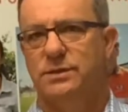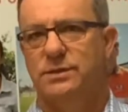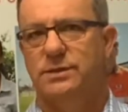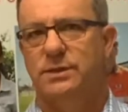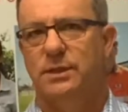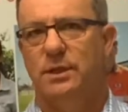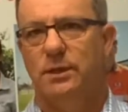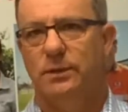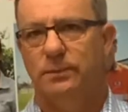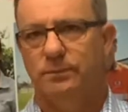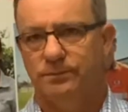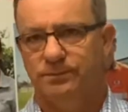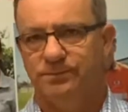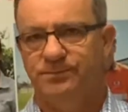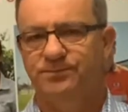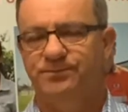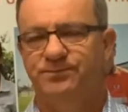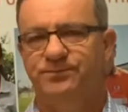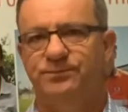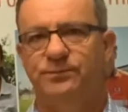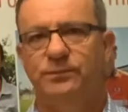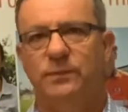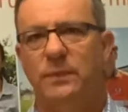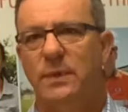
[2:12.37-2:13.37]
So
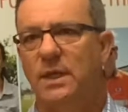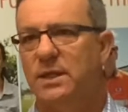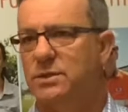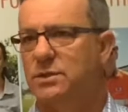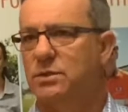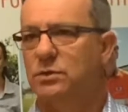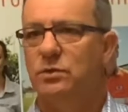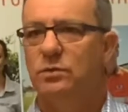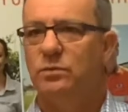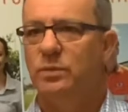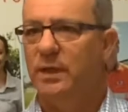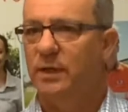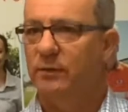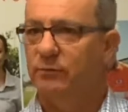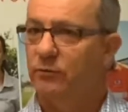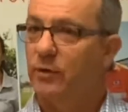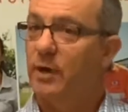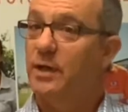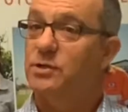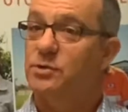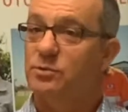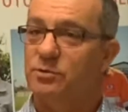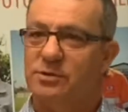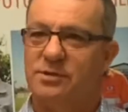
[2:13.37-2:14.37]
that's good. We have
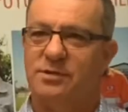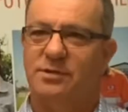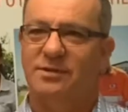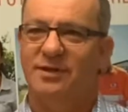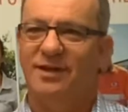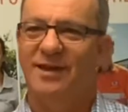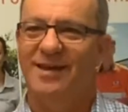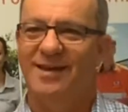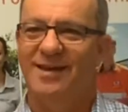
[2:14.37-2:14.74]
graduates